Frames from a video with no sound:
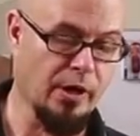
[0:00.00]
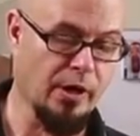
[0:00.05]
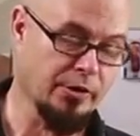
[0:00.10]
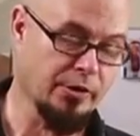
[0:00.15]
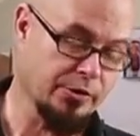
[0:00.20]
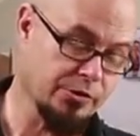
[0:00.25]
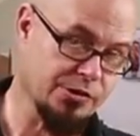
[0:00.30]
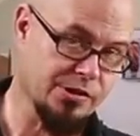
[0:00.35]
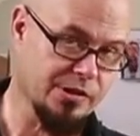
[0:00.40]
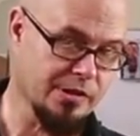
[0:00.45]

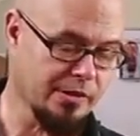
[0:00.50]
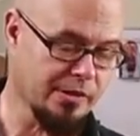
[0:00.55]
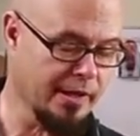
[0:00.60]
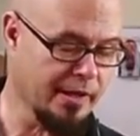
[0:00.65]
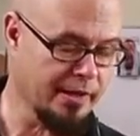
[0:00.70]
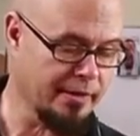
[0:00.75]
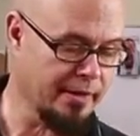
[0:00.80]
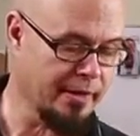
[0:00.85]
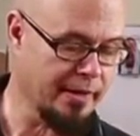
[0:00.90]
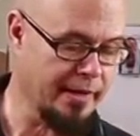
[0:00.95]
well, you'll see,
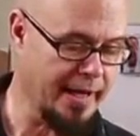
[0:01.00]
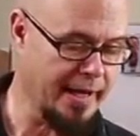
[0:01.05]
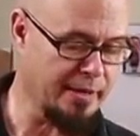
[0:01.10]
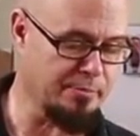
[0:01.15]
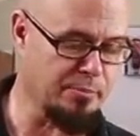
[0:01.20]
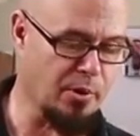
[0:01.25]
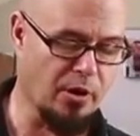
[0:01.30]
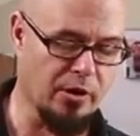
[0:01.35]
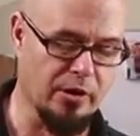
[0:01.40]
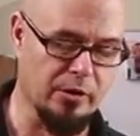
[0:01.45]
the
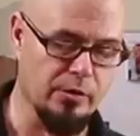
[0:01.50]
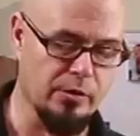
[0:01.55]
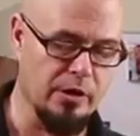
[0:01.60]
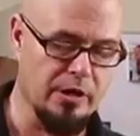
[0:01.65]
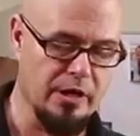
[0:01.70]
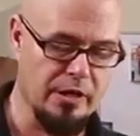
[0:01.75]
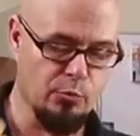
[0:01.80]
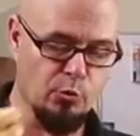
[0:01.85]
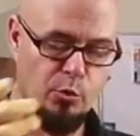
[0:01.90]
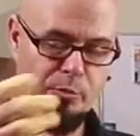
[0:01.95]
head part
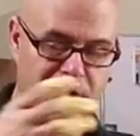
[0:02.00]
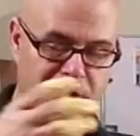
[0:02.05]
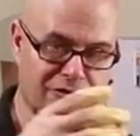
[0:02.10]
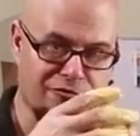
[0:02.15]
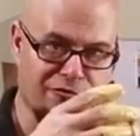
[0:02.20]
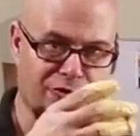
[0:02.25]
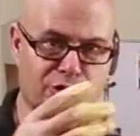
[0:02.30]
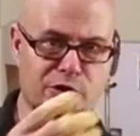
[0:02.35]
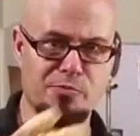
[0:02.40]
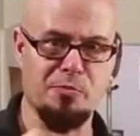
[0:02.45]
will be
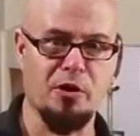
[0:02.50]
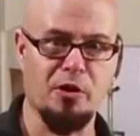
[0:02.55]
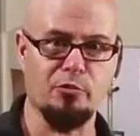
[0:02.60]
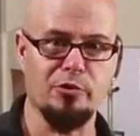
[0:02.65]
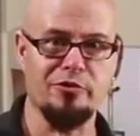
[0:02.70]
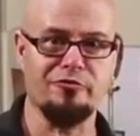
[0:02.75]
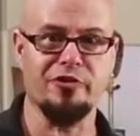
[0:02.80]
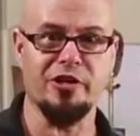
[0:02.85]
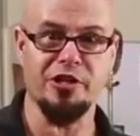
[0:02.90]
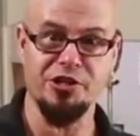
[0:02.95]
the first
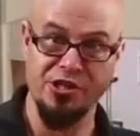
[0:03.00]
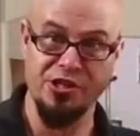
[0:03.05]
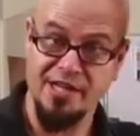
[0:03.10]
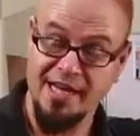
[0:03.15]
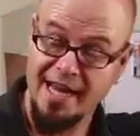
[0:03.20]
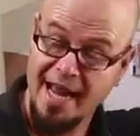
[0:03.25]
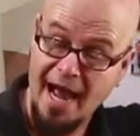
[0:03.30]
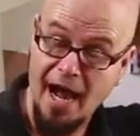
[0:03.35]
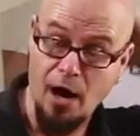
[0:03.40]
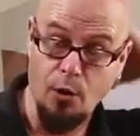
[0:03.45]
part we finish,
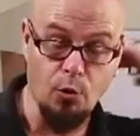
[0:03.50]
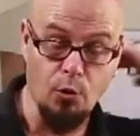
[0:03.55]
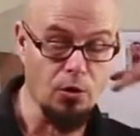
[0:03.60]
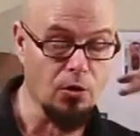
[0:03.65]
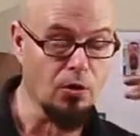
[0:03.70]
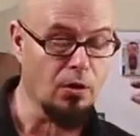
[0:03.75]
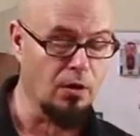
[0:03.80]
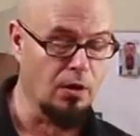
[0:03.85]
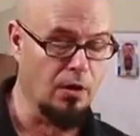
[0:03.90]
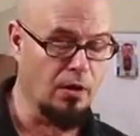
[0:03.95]
the
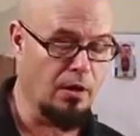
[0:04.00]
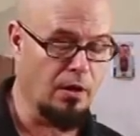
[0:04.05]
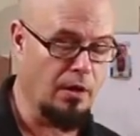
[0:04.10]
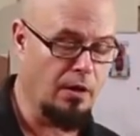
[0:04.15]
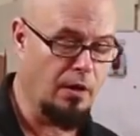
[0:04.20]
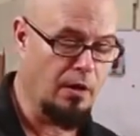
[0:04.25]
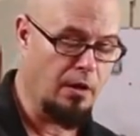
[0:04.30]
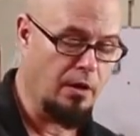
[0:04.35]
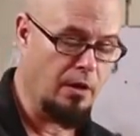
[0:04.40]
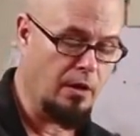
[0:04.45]
cowl,
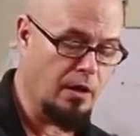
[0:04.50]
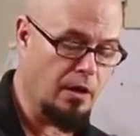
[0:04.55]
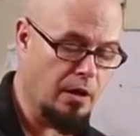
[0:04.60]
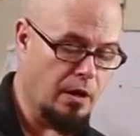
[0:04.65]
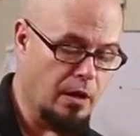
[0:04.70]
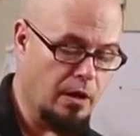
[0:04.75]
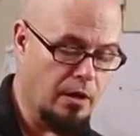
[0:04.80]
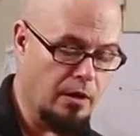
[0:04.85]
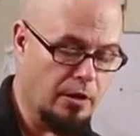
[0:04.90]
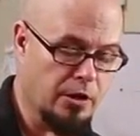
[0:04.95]

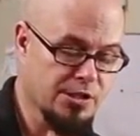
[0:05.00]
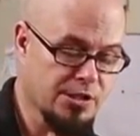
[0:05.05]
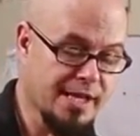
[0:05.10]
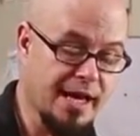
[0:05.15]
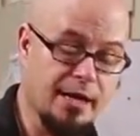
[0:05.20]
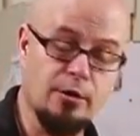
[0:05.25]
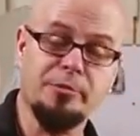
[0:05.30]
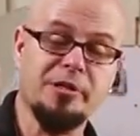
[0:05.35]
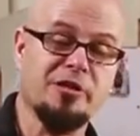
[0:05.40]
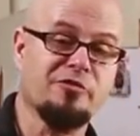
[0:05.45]
because
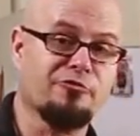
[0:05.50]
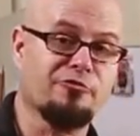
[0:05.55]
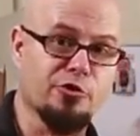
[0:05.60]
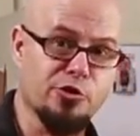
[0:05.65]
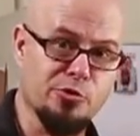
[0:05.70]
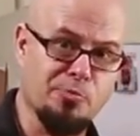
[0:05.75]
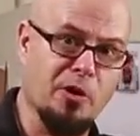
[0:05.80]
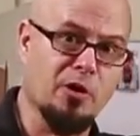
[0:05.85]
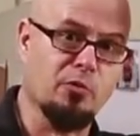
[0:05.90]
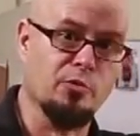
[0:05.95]
that'll be the
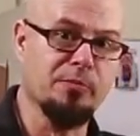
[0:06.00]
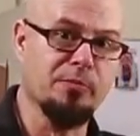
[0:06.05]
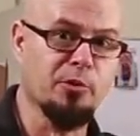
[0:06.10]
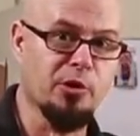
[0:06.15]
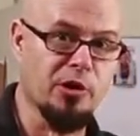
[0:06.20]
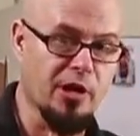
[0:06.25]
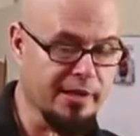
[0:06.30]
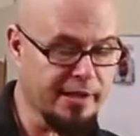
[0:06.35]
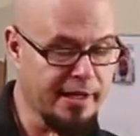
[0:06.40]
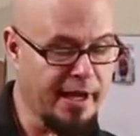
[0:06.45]
first part we
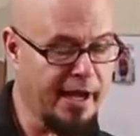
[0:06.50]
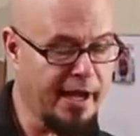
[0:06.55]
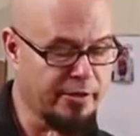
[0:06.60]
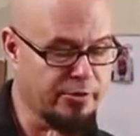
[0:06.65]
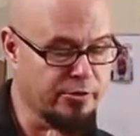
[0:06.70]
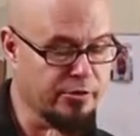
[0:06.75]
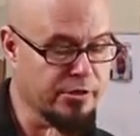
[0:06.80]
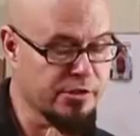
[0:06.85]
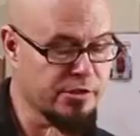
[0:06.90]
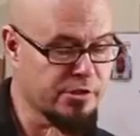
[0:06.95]
put on the
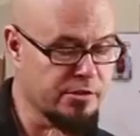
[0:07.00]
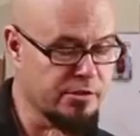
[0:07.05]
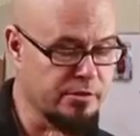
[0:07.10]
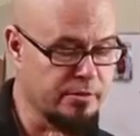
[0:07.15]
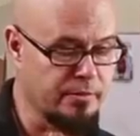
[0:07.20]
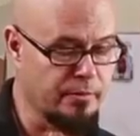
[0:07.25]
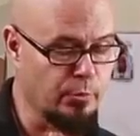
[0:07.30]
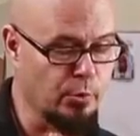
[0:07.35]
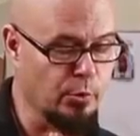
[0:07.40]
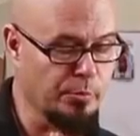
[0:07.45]
actress.
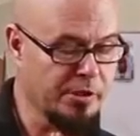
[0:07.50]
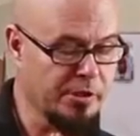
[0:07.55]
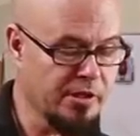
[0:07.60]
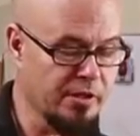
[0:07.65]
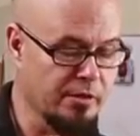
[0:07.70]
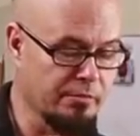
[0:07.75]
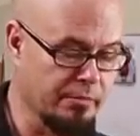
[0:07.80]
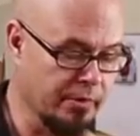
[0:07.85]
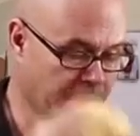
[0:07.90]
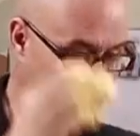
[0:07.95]
Will
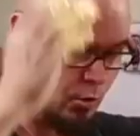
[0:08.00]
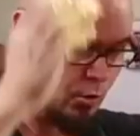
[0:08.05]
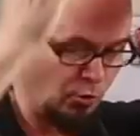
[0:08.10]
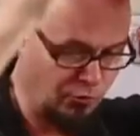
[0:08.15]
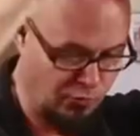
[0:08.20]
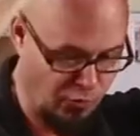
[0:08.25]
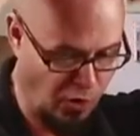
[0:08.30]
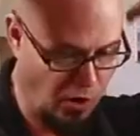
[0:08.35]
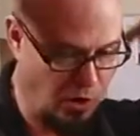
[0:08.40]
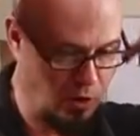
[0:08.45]
be the
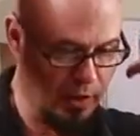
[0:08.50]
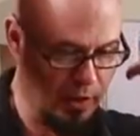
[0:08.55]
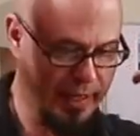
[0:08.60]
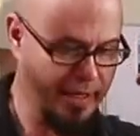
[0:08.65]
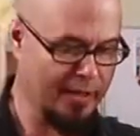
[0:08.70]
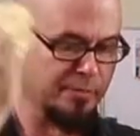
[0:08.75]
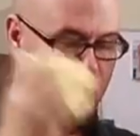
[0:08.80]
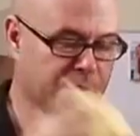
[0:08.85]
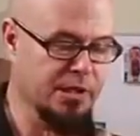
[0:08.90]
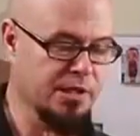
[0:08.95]
overall
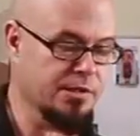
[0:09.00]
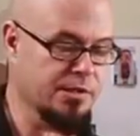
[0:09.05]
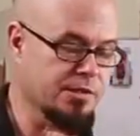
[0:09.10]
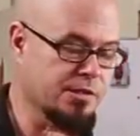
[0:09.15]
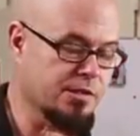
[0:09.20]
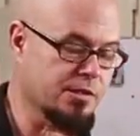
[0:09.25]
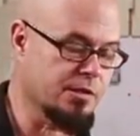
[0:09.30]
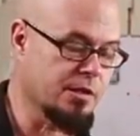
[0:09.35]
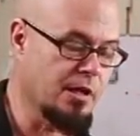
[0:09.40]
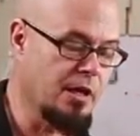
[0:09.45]

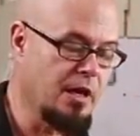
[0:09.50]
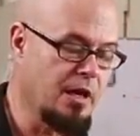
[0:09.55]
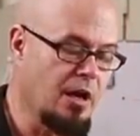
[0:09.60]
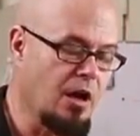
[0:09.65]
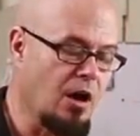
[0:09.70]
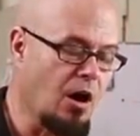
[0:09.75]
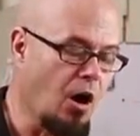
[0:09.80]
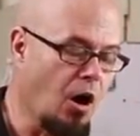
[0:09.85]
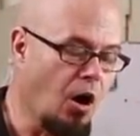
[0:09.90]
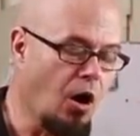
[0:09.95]
headpiece.
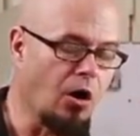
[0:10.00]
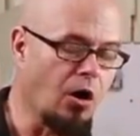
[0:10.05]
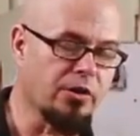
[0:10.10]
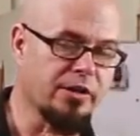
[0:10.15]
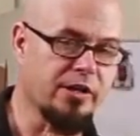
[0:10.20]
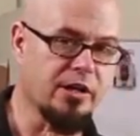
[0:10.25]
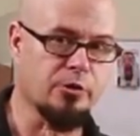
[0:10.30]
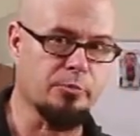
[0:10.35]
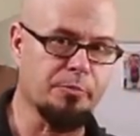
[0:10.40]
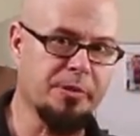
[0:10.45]

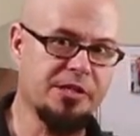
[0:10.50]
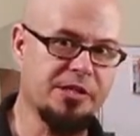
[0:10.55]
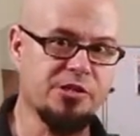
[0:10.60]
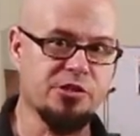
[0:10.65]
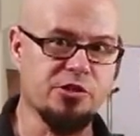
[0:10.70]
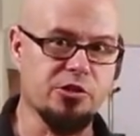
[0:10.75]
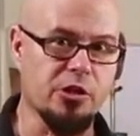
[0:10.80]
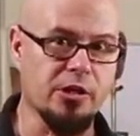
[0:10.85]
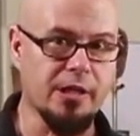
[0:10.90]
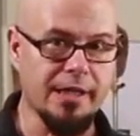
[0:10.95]
All the other
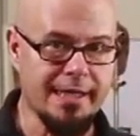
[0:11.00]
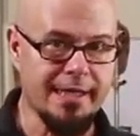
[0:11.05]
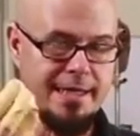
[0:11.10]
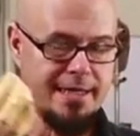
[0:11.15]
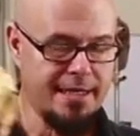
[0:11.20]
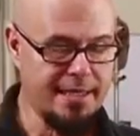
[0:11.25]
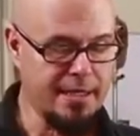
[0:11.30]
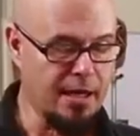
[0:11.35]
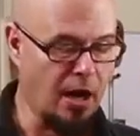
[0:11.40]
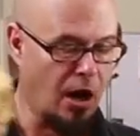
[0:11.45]
pieces are going to
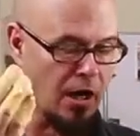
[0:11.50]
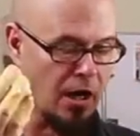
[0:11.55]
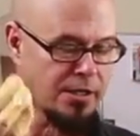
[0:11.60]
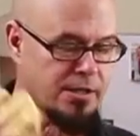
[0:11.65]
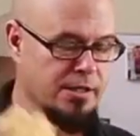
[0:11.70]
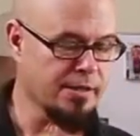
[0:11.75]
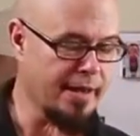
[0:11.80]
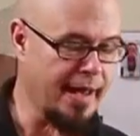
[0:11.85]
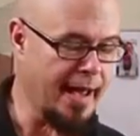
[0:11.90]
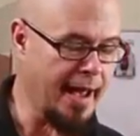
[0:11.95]
key
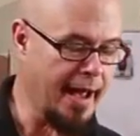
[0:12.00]
onto